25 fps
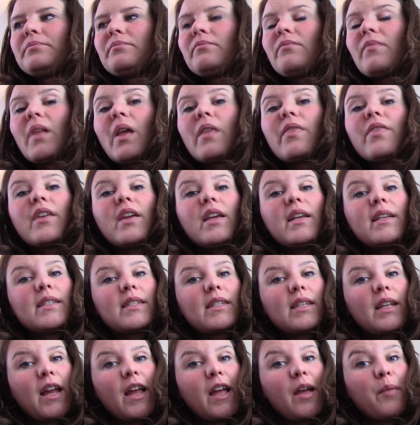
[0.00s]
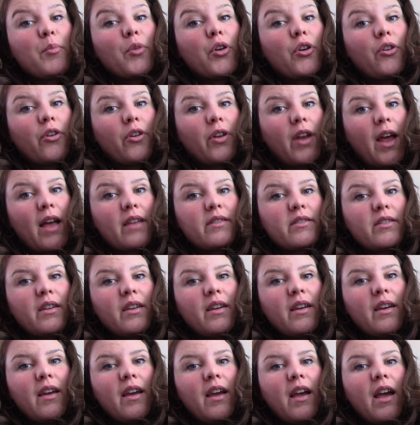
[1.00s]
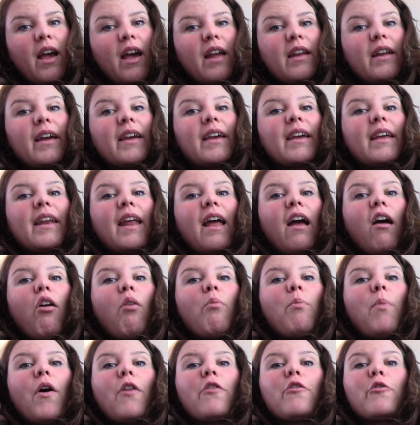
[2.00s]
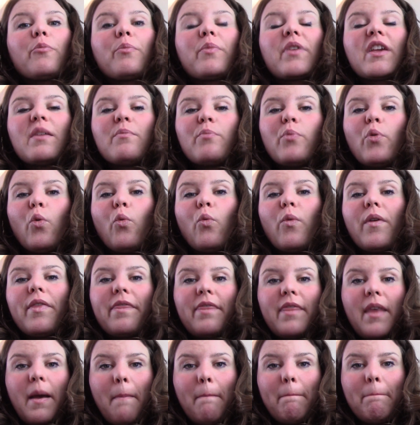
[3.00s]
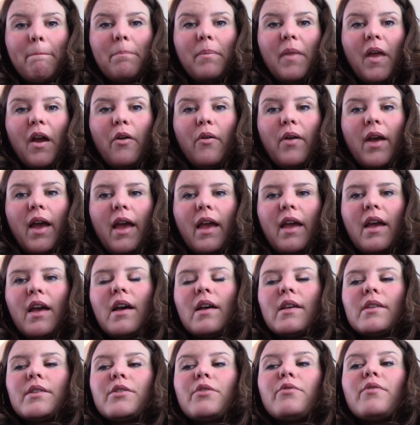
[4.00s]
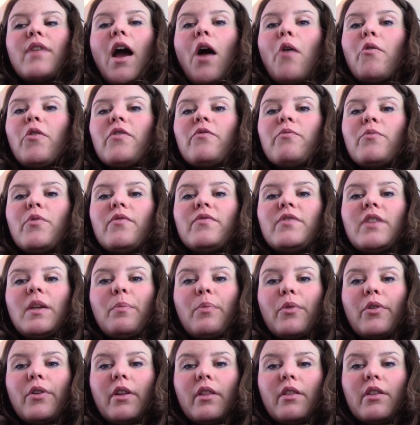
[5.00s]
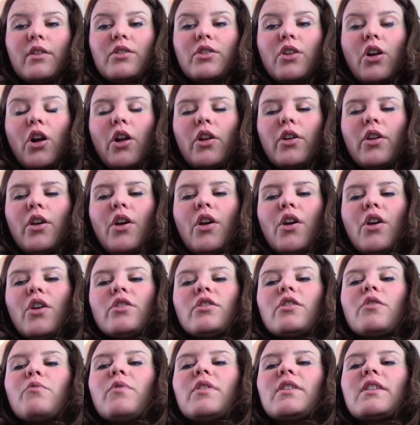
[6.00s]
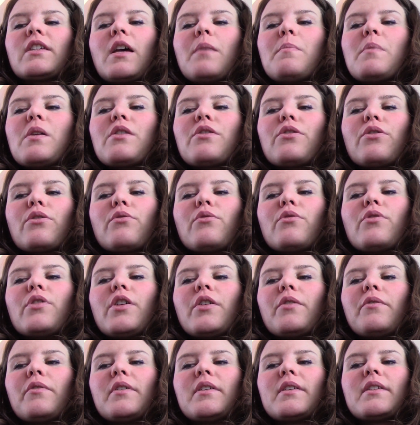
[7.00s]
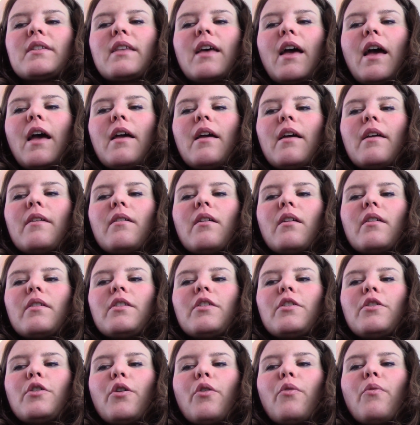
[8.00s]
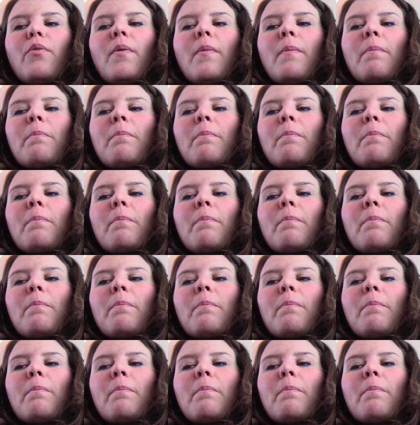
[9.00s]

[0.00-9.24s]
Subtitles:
things that I am good at, and I can help other people with them. Okay, so now we've moved deeper into this card. So what's coming through here is that, you know,